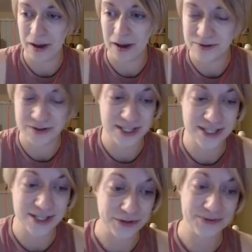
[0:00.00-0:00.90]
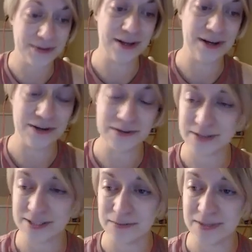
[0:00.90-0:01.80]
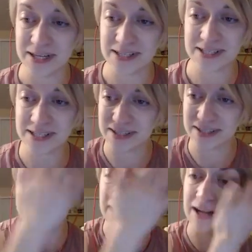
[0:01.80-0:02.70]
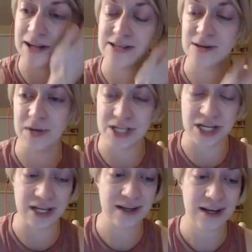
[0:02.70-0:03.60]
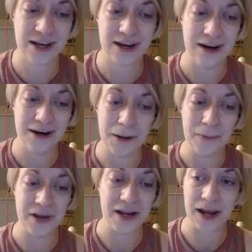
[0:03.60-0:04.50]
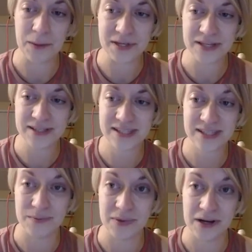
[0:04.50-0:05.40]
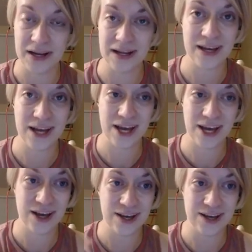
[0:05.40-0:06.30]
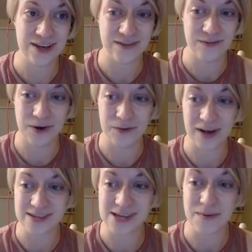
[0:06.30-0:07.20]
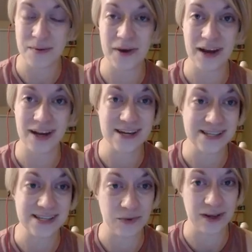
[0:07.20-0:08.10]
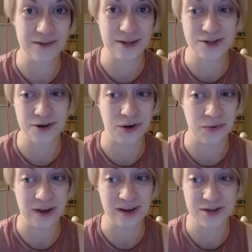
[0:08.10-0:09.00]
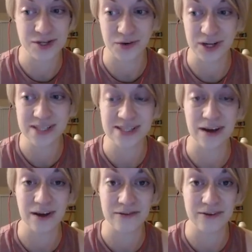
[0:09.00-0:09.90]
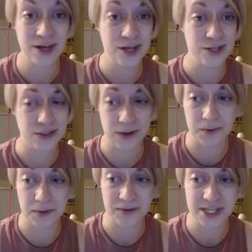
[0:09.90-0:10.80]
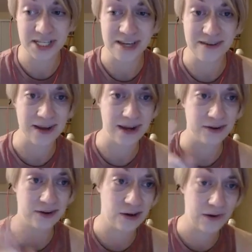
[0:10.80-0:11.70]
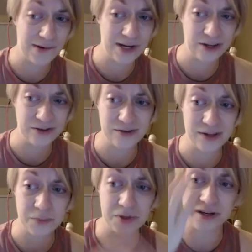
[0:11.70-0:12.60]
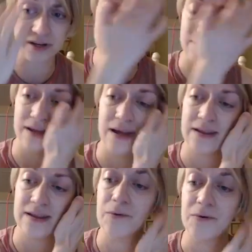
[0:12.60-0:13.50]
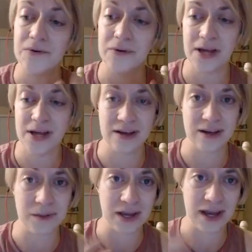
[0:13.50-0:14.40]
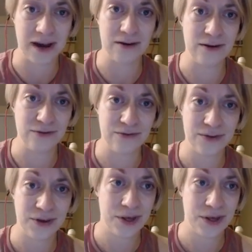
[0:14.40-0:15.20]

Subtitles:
I do this too, you know. Some days I get into binging. It happens, but what we have to keep in mind is that we have control. We have a choice of, do I want to watch TV or do I want to go do that productive thing that will get me out of